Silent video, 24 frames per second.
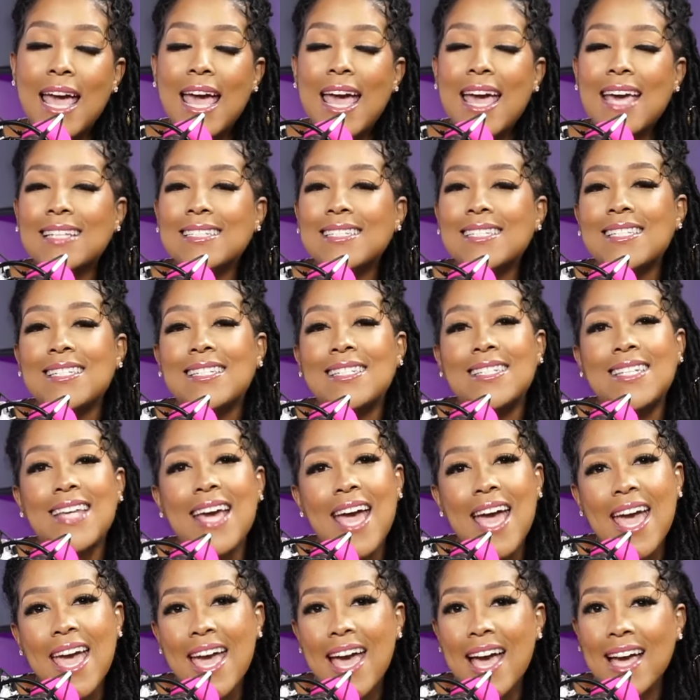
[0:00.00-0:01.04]
And
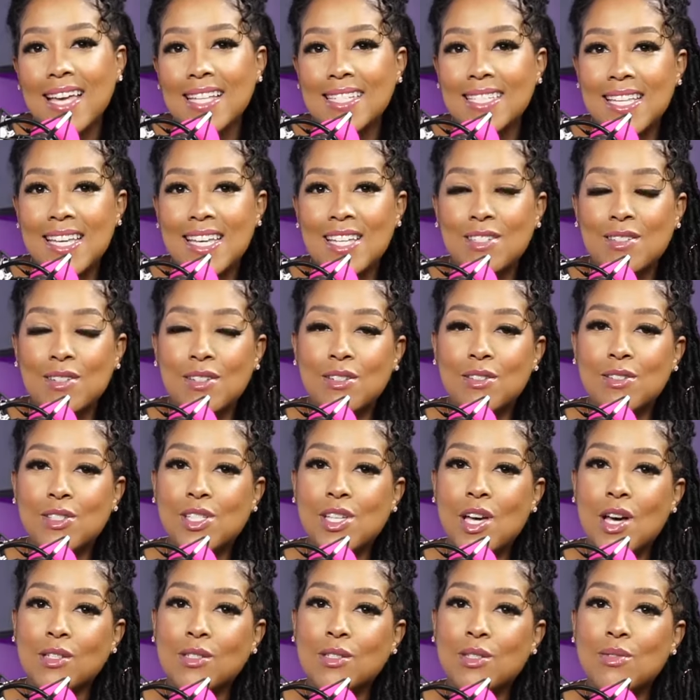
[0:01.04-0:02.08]
today I get to introduce
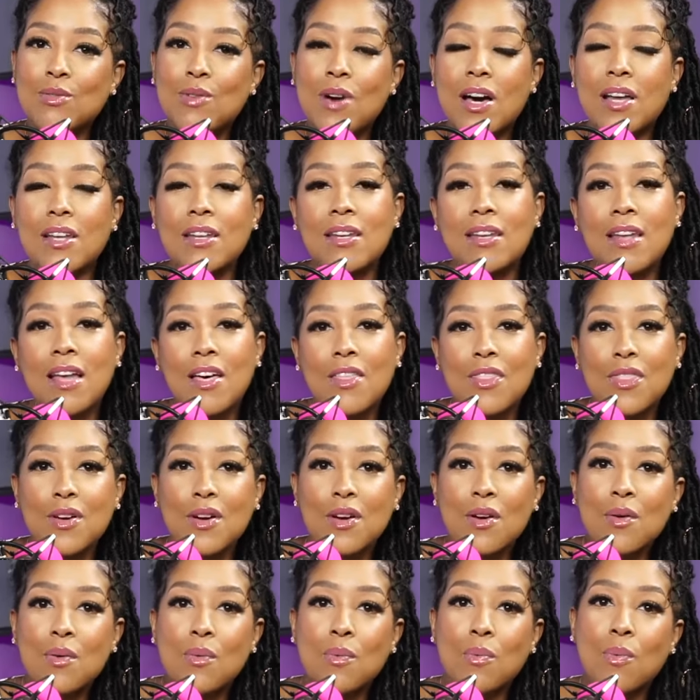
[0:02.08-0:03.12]
y'all to
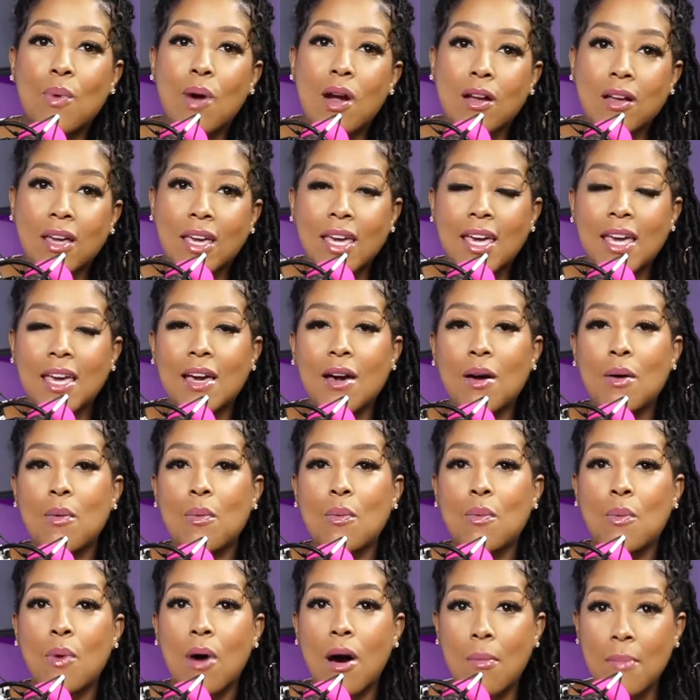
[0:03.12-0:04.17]
another working
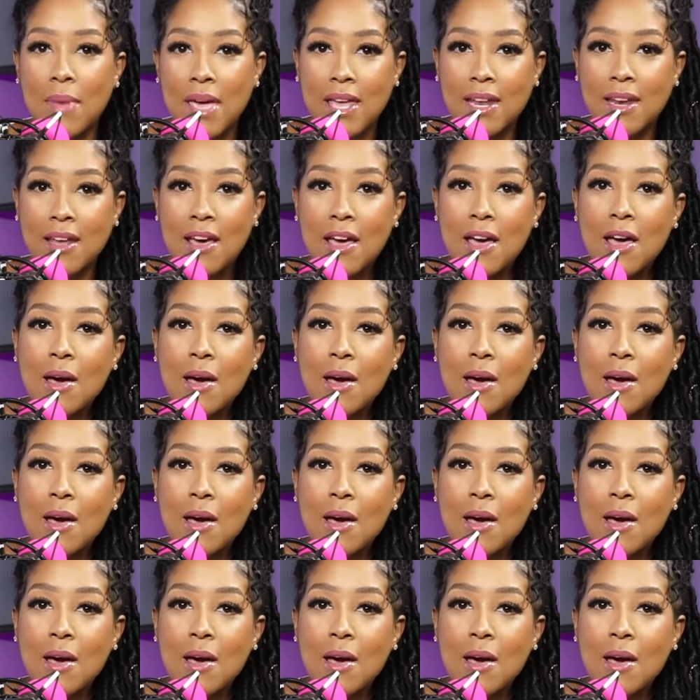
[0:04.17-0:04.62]
woman.